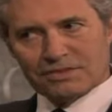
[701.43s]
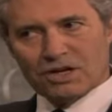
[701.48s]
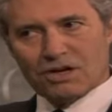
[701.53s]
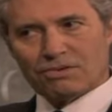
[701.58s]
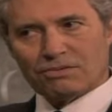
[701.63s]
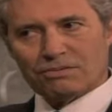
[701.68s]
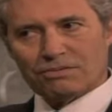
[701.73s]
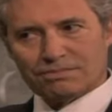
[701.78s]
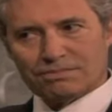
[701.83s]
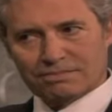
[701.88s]
No.
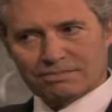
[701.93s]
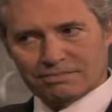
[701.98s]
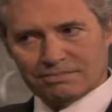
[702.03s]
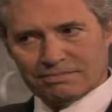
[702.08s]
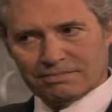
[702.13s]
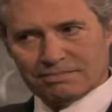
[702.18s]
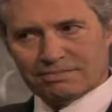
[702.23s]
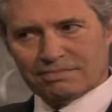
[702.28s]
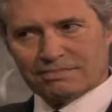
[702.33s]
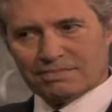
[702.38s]

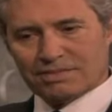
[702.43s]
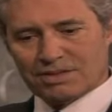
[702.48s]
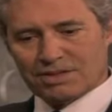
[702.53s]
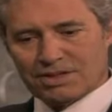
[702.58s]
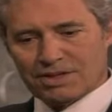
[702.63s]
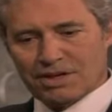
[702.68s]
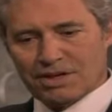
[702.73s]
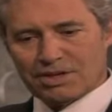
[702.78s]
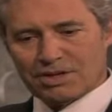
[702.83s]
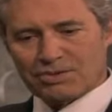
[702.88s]

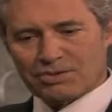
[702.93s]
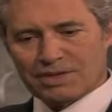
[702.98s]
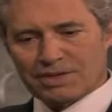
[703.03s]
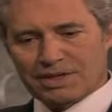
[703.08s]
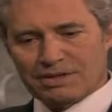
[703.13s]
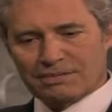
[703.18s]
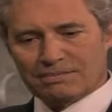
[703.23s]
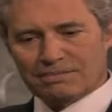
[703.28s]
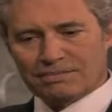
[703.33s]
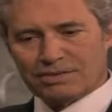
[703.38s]
As long as
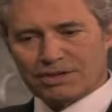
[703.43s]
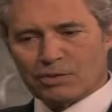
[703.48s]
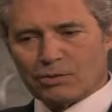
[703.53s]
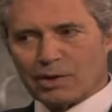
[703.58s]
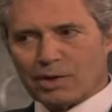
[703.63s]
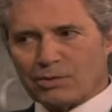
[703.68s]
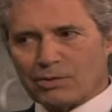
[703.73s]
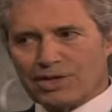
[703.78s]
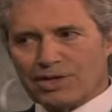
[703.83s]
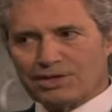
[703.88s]
we know
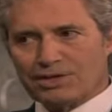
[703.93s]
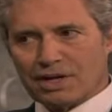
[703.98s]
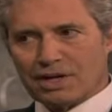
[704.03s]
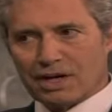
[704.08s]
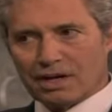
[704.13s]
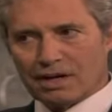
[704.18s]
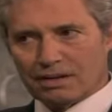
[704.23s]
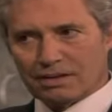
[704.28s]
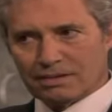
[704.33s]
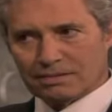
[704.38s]
where we stand.